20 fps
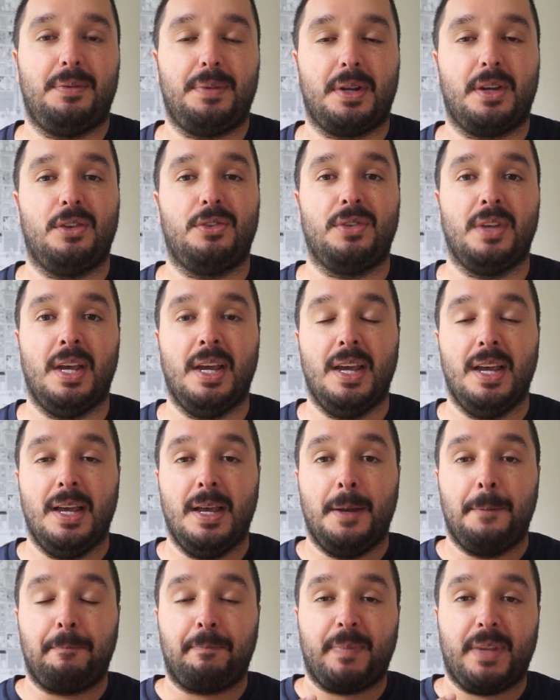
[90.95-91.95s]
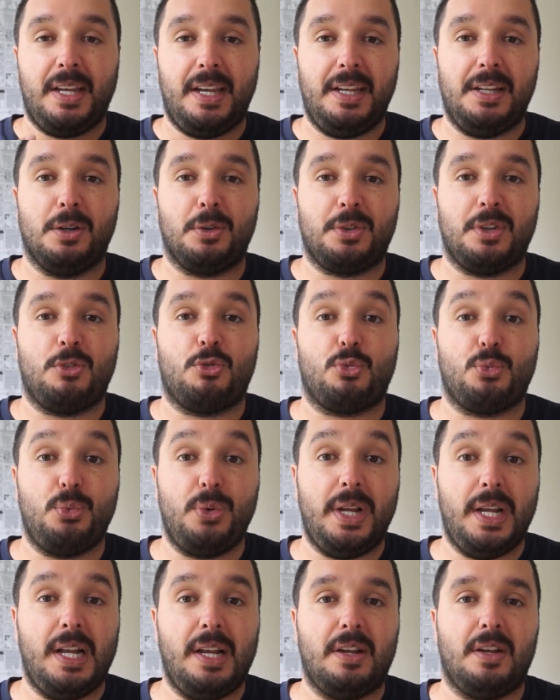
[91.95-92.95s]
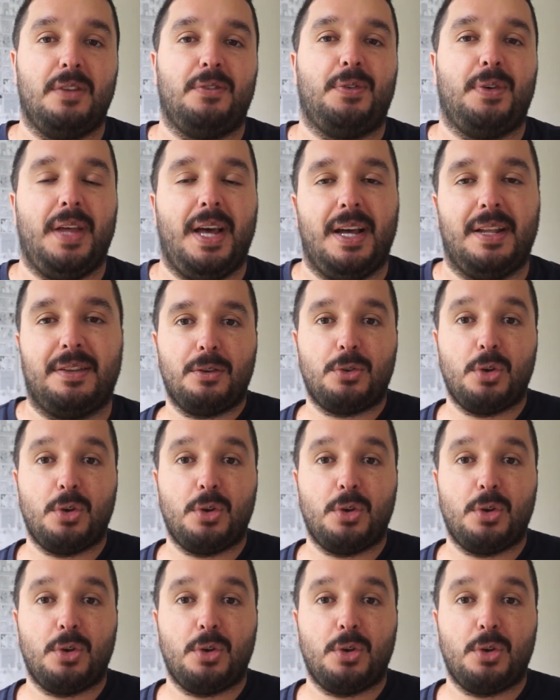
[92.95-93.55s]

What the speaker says: because Keynote is really good for that.